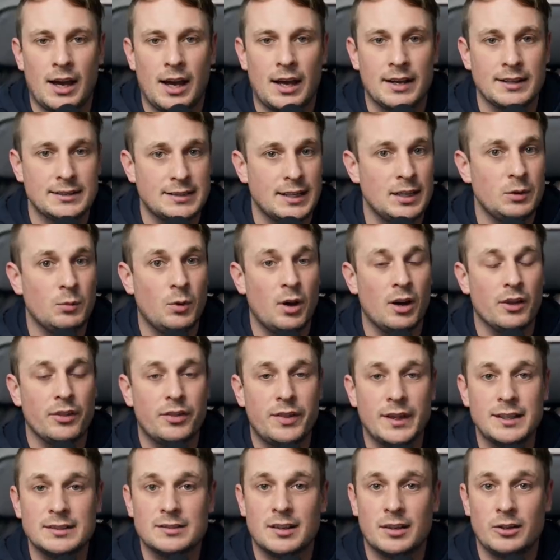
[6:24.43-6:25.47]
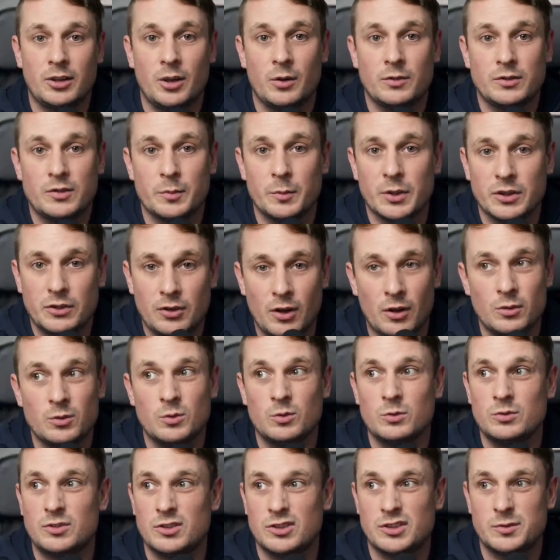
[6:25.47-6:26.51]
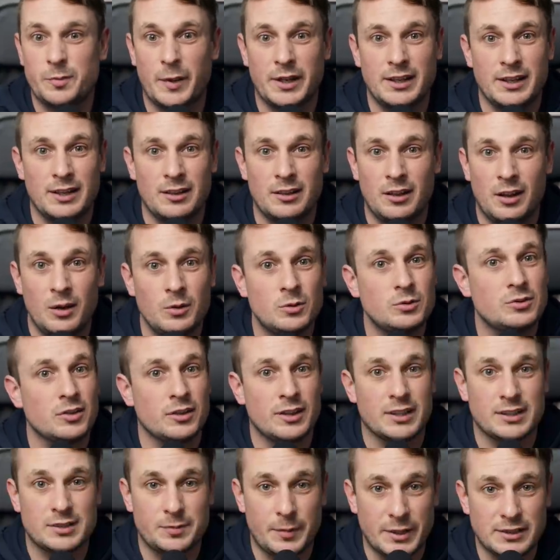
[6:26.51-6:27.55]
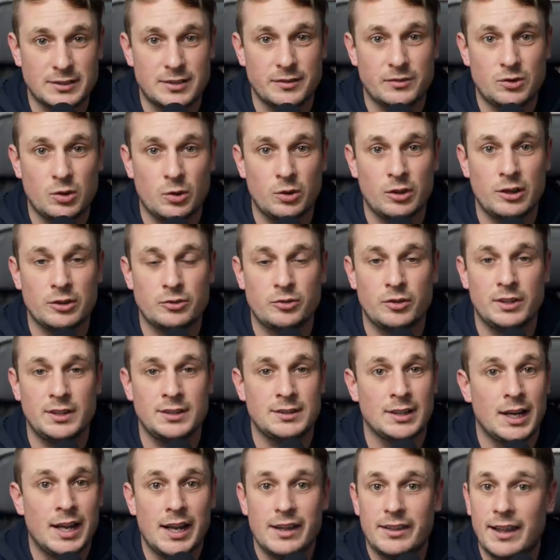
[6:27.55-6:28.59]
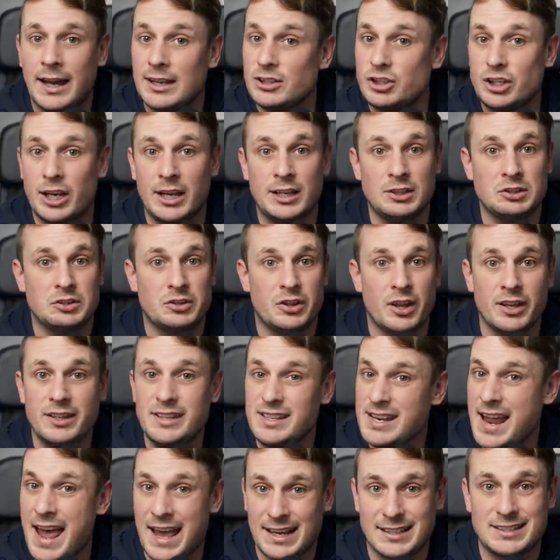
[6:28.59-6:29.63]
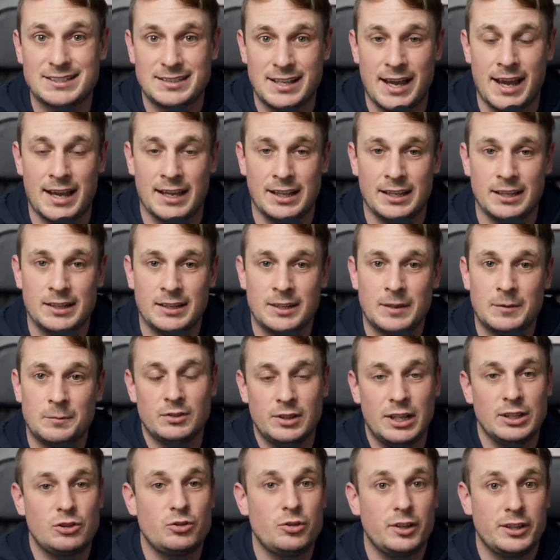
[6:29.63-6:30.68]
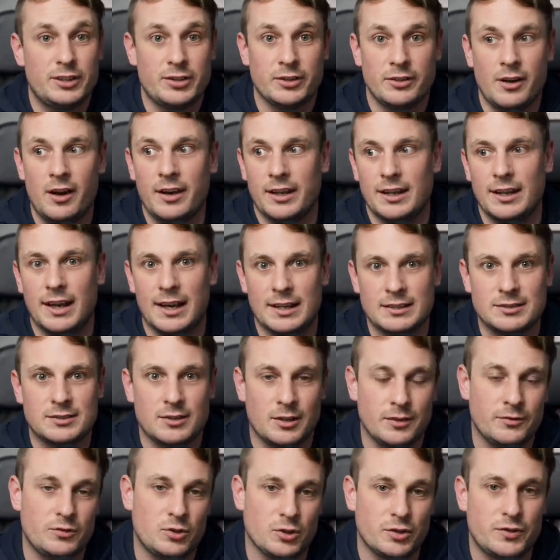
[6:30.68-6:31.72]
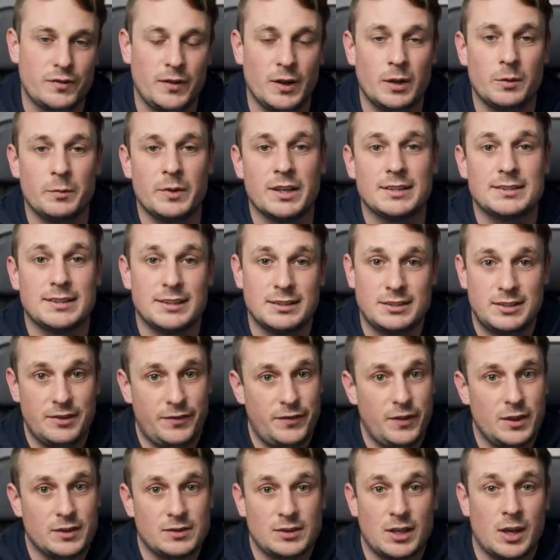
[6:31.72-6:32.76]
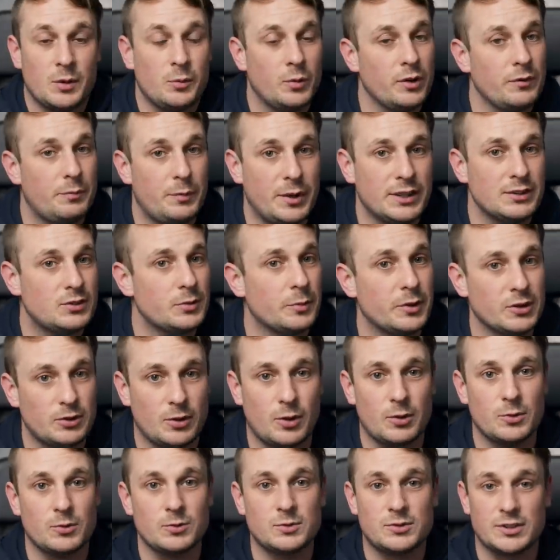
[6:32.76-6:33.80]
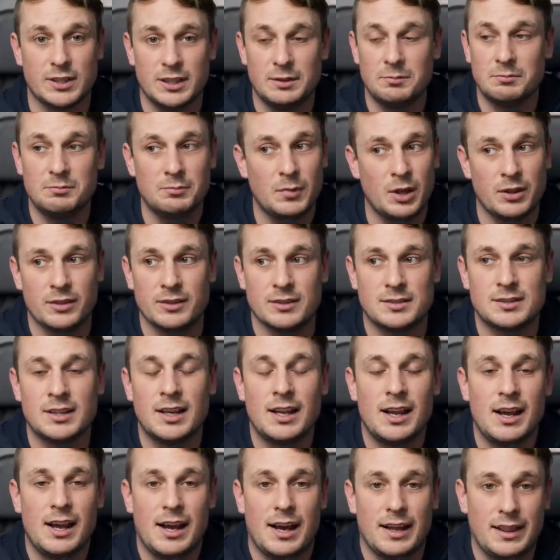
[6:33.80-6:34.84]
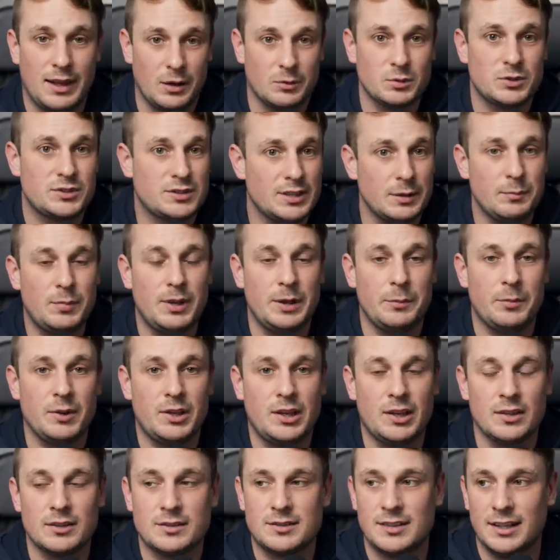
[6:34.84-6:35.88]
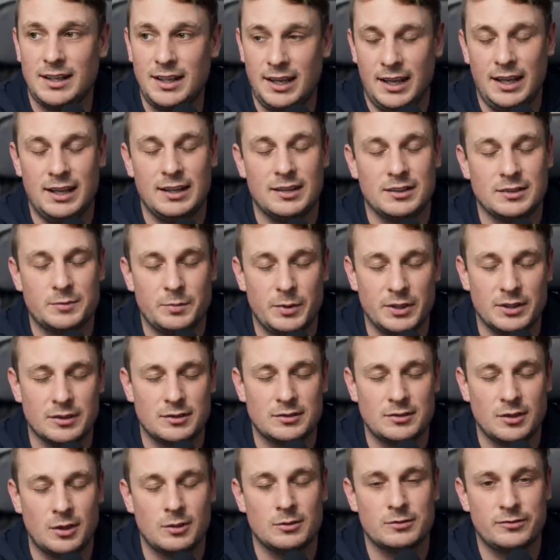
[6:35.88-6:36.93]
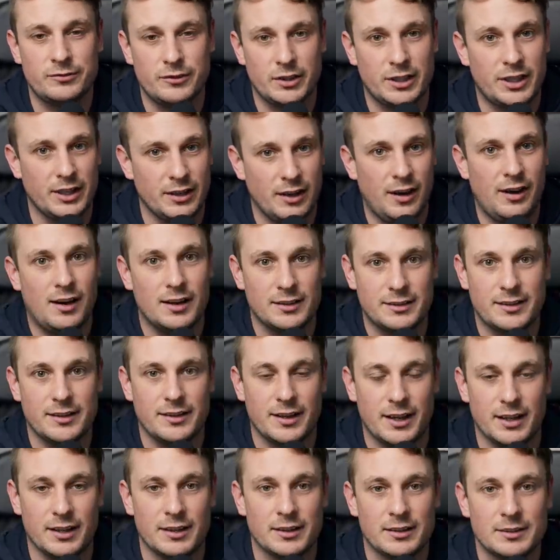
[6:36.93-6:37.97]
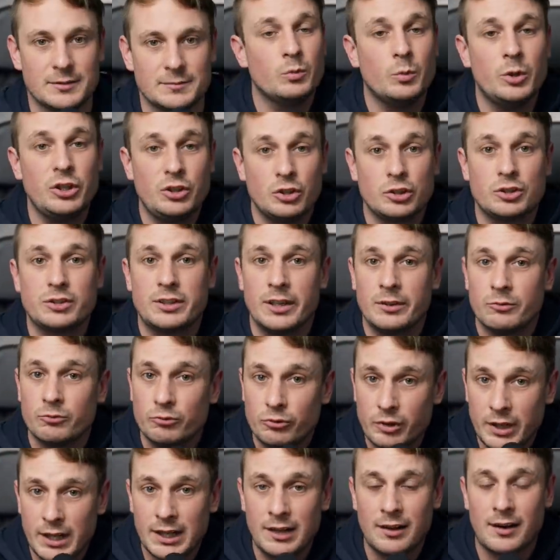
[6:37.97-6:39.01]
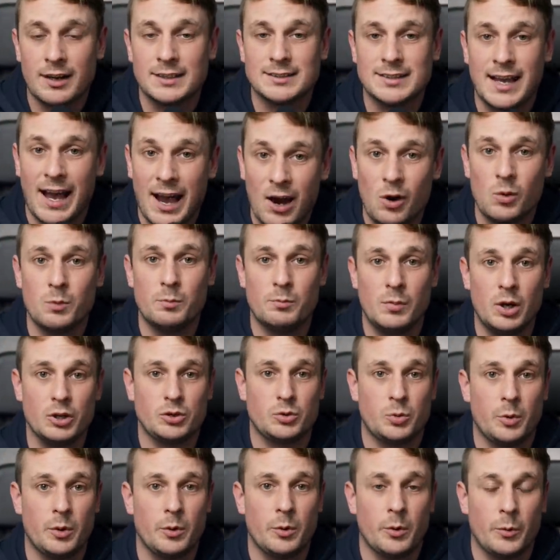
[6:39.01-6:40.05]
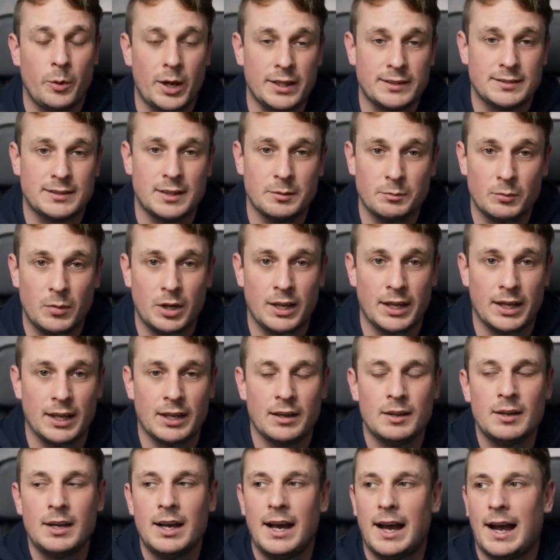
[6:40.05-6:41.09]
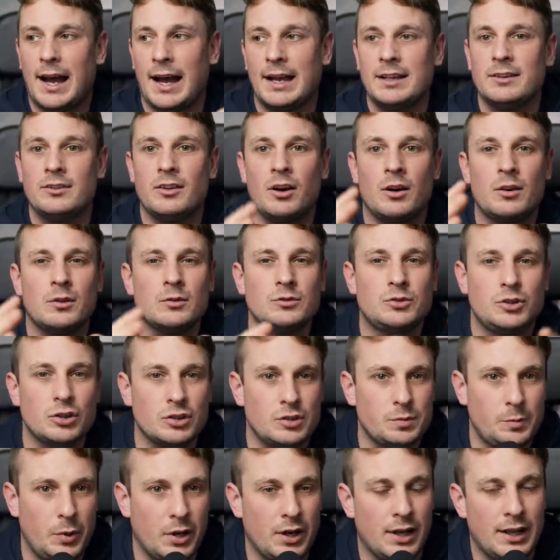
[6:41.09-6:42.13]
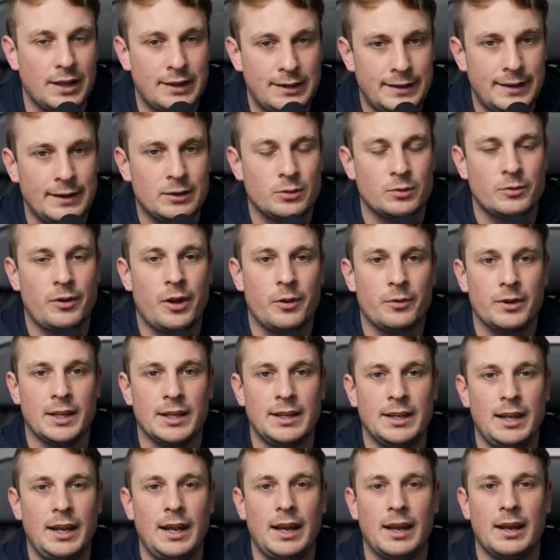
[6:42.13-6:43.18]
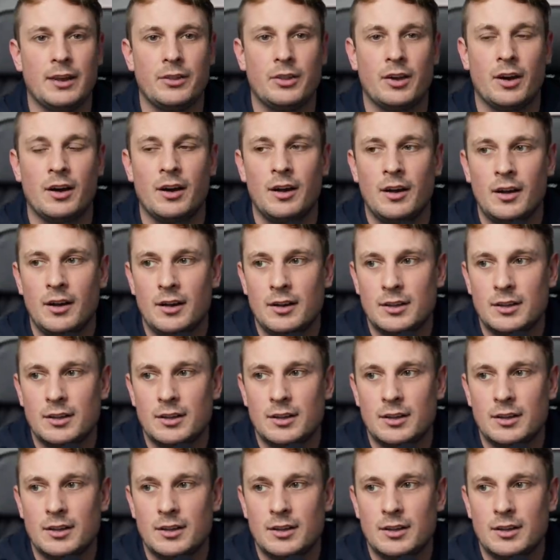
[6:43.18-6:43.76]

And I tell you what, things like going to McDonald's and spending loads on expensive toiletries, that changed the next day. Literally tonight, as I've just filmed this, is the first time we've been to McDonald's in months. And that was simply because the kid has been so freaking hard today. We just didn't realize how much we were wasting money. And I'll just put a little note in here that